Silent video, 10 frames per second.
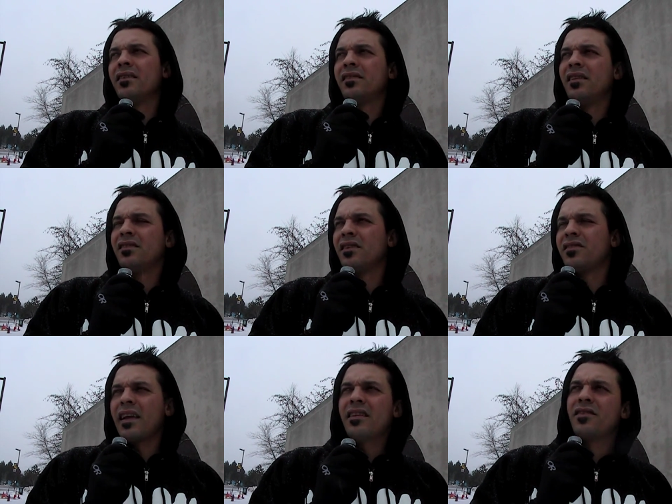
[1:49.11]
there's
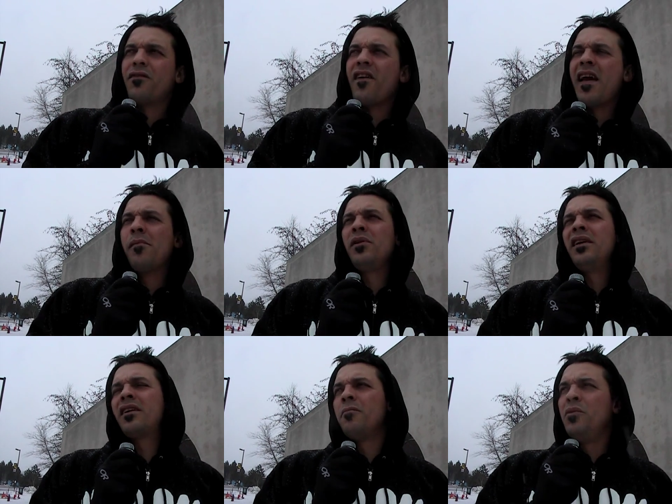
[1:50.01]
like this
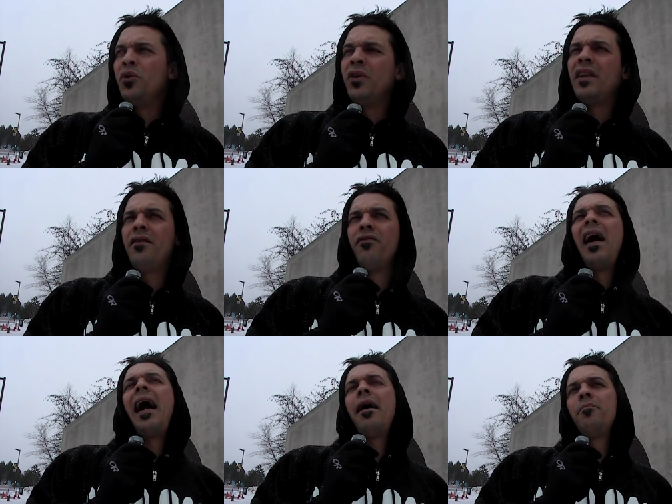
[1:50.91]
family community
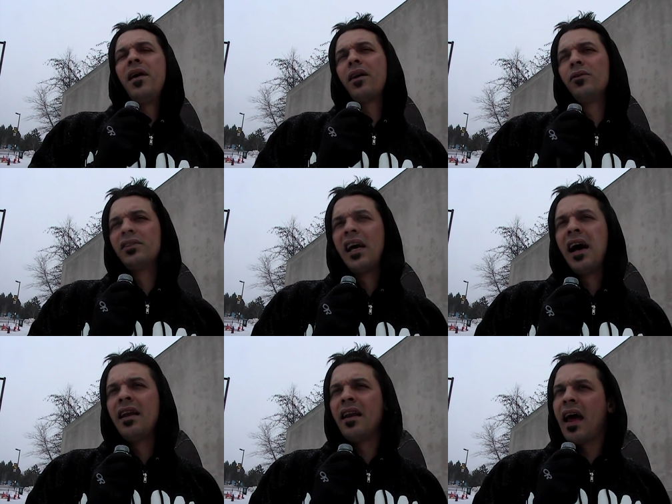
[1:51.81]
vibe that goes
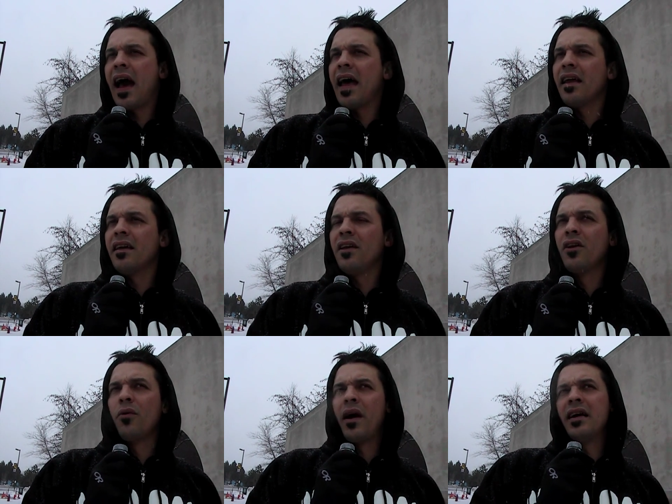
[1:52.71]
on at it, you
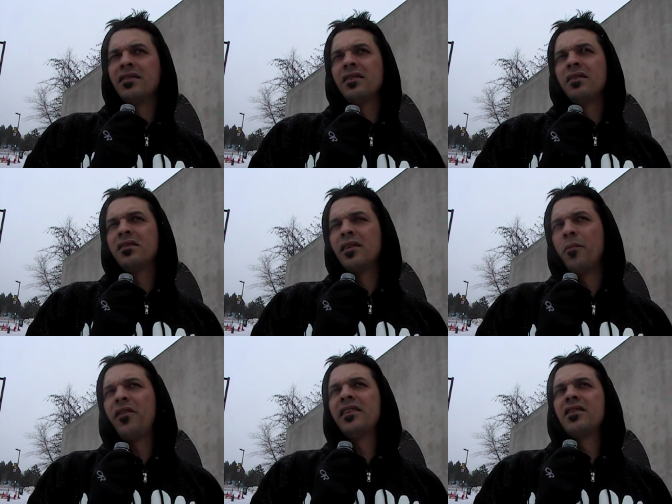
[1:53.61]
know. Whereas
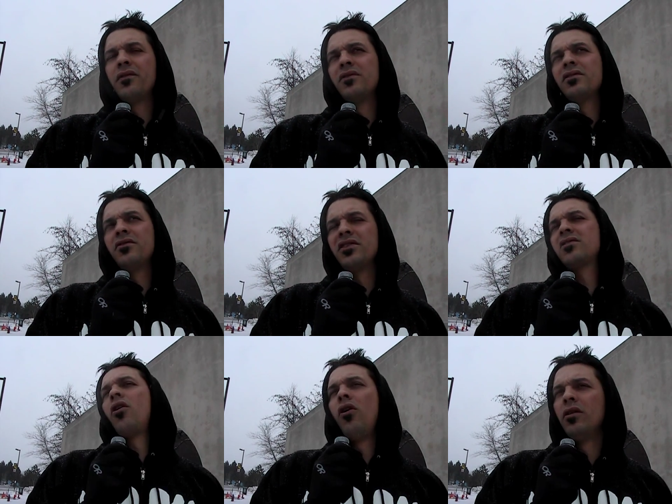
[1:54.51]
some festivals are just
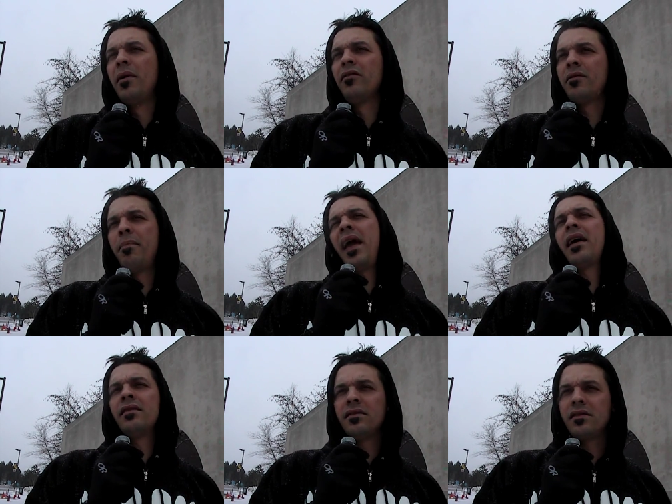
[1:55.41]
all about the
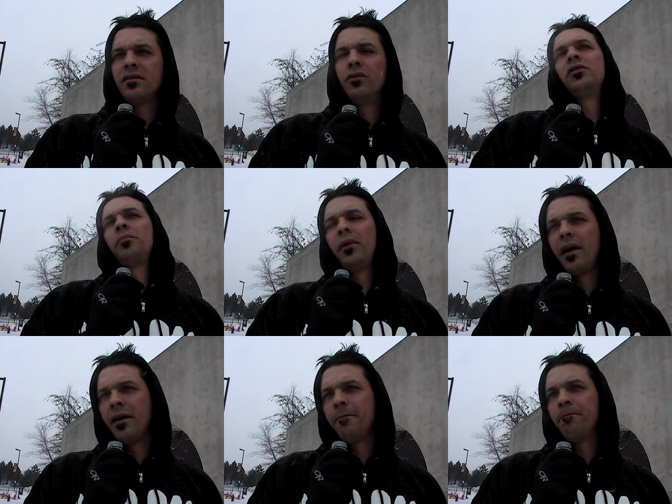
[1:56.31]
bands, who's
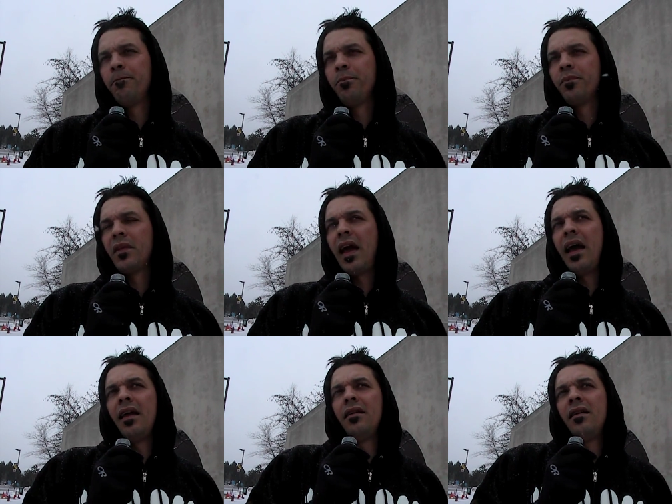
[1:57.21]
playing.
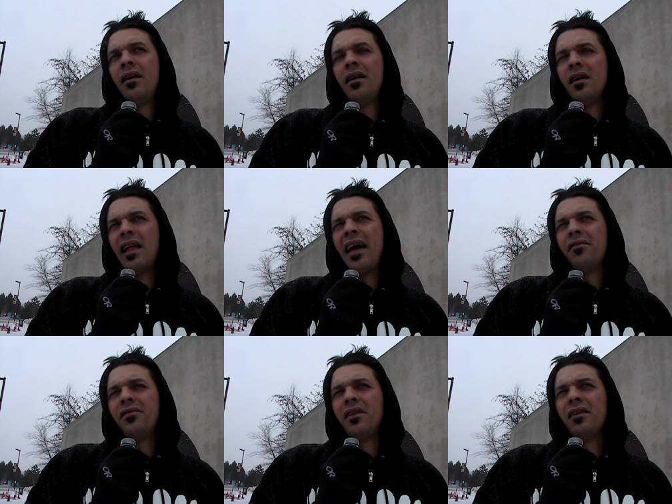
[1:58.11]
And a lot
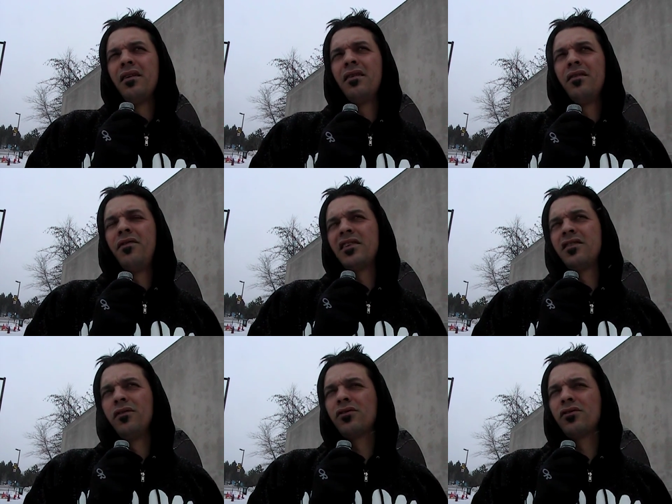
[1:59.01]
of the festival